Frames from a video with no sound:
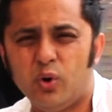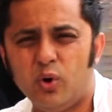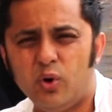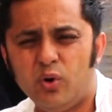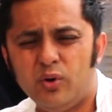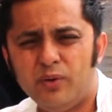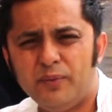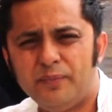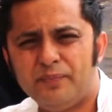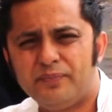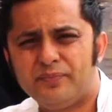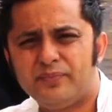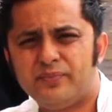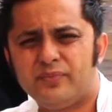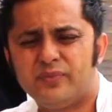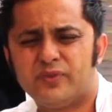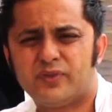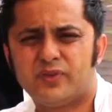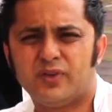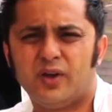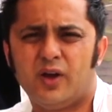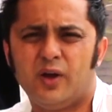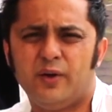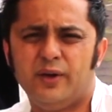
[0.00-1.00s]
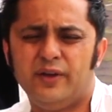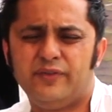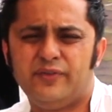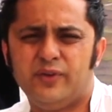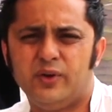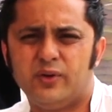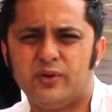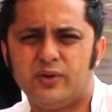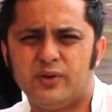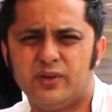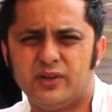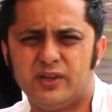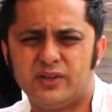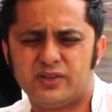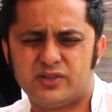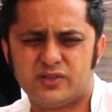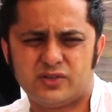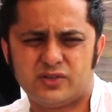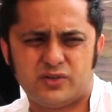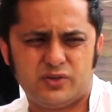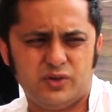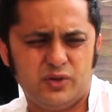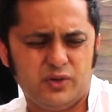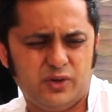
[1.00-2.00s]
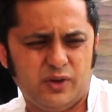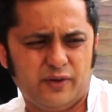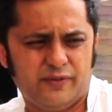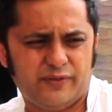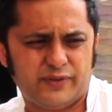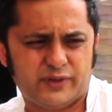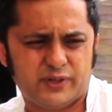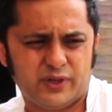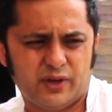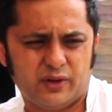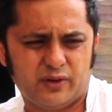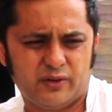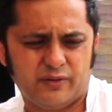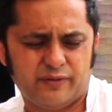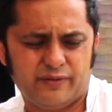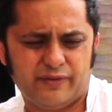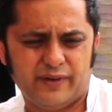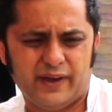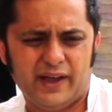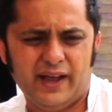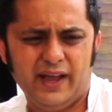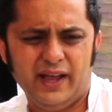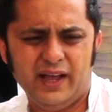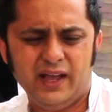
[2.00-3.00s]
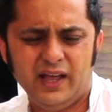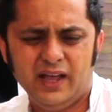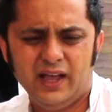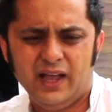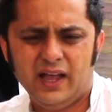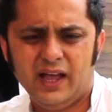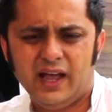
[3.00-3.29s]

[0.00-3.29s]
raw. So if you're a studio photographer,